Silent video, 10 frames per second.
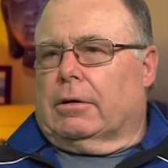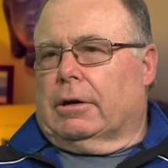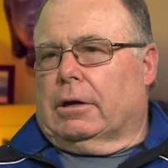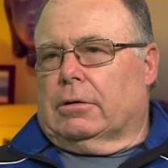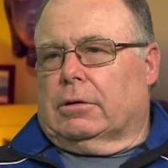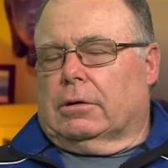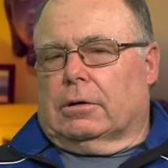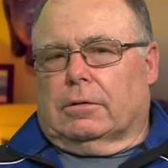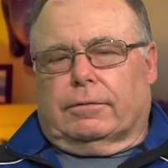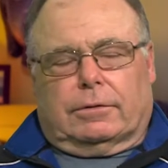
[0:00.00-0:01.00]

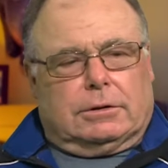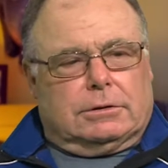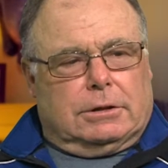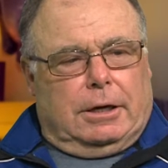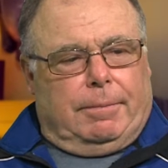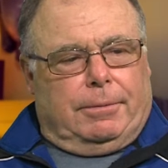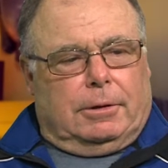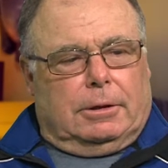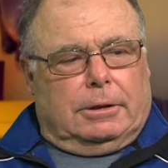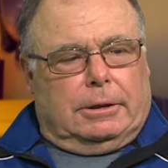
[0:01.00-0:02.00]
area. For
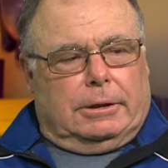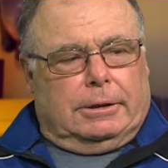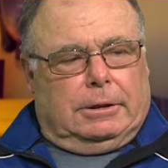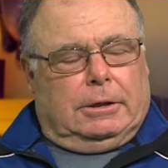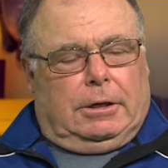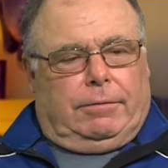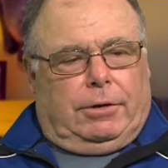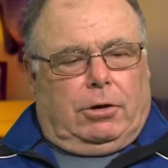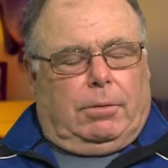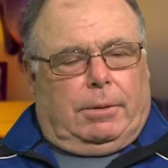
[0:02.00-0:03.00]
example, if
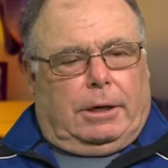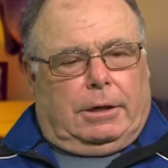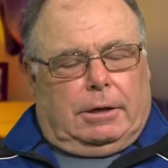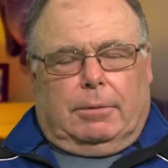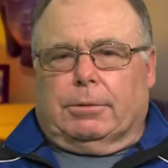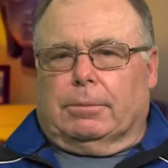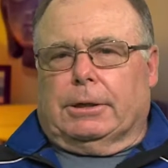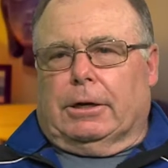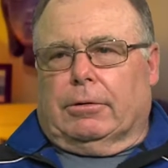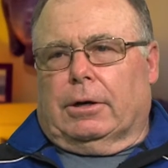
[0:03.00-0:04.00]
you go by Temple
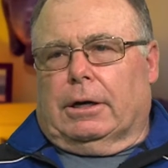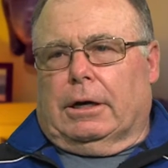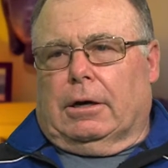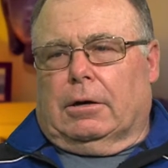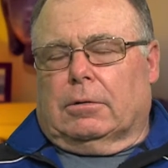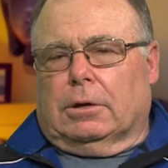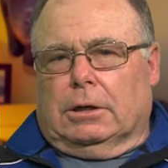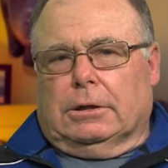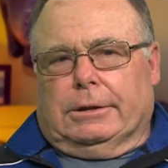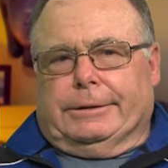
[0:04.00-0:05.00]
Mountain now,
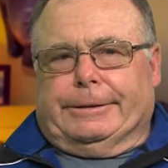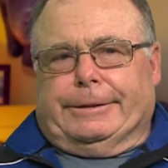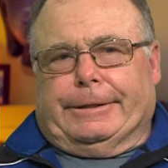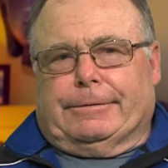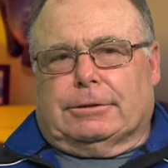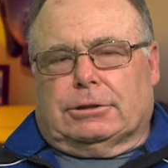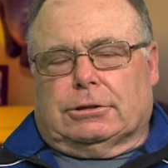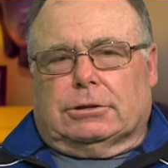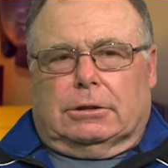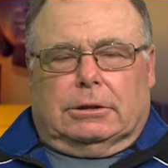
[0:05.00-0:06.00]
which
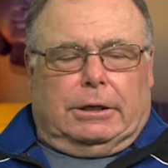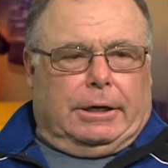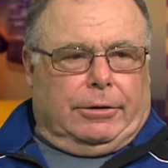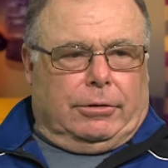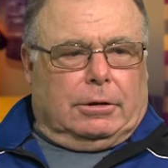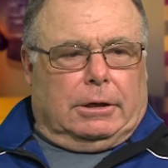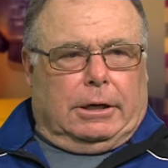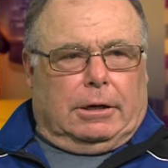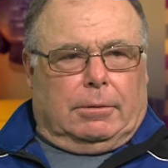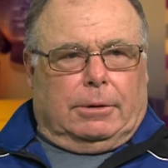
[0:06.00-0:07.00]
is on the height of the
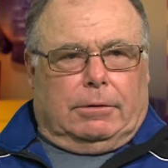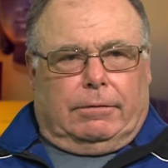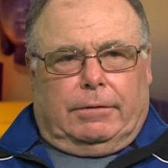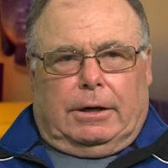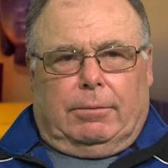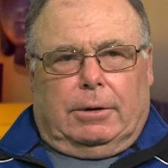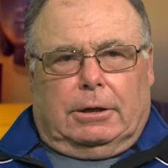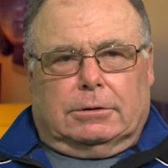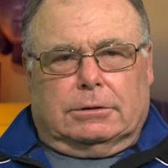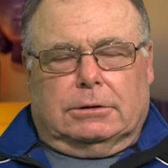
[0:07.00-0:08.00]
land about 5
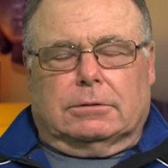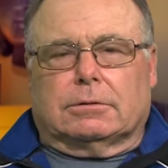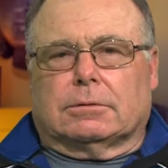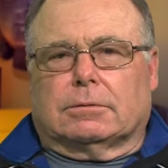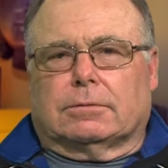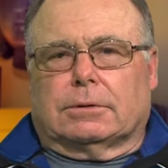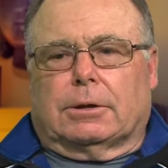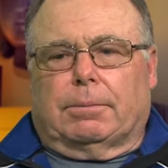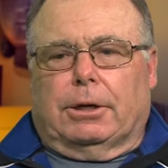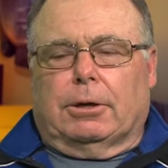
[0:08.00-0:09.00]
miles east of
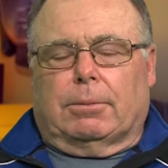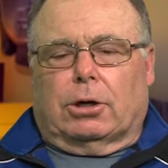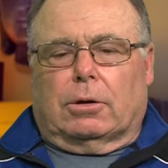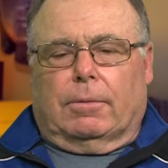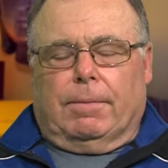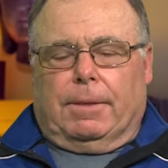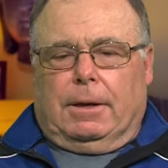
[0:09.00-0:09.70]
Peterborough,